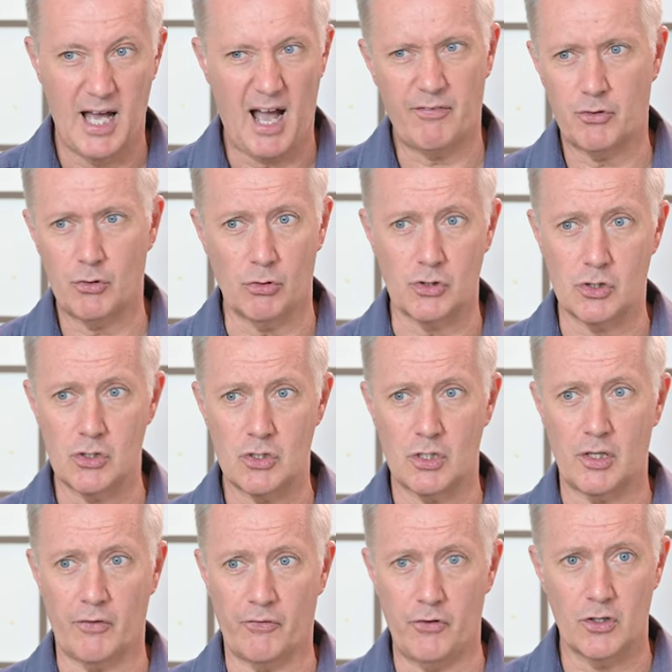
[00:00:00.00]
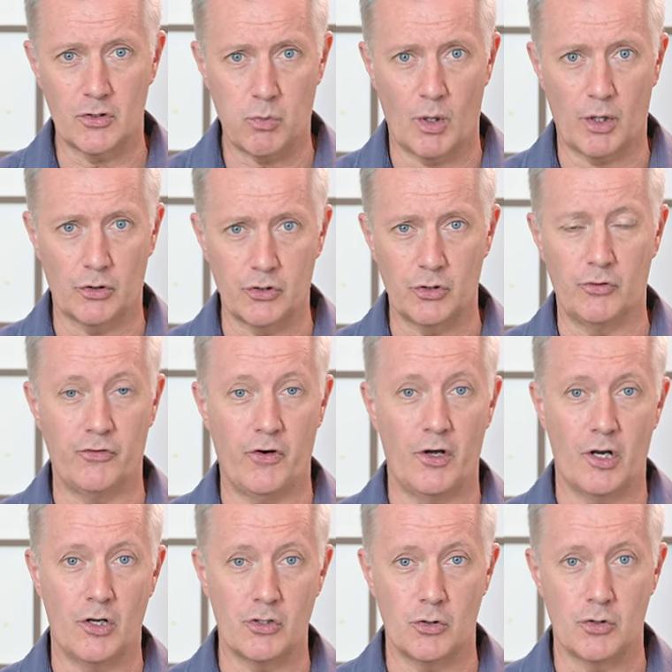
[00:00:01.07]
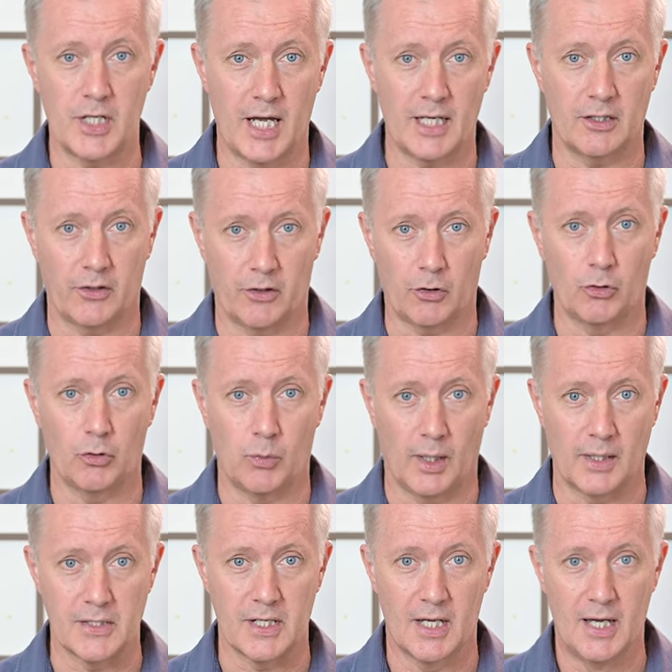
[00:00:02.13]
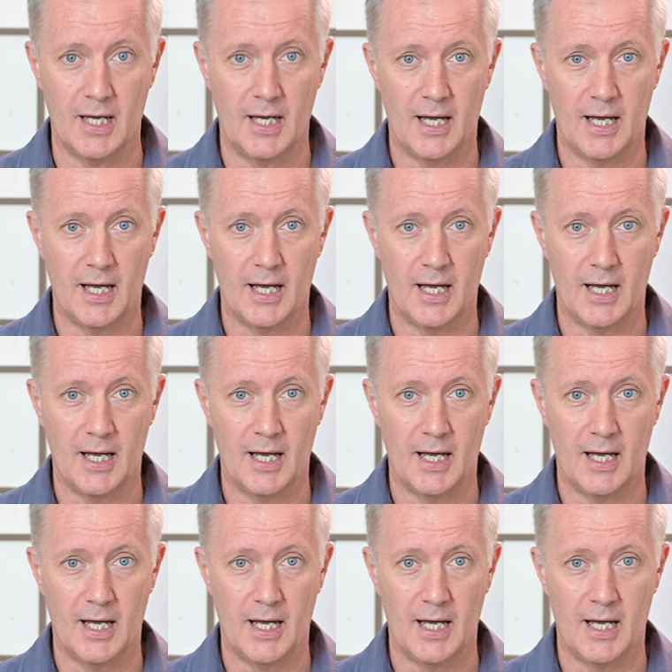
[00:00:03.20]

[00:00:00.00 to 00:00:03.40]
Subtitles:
After all, it's usually the first one or two photos you take that are the good ones.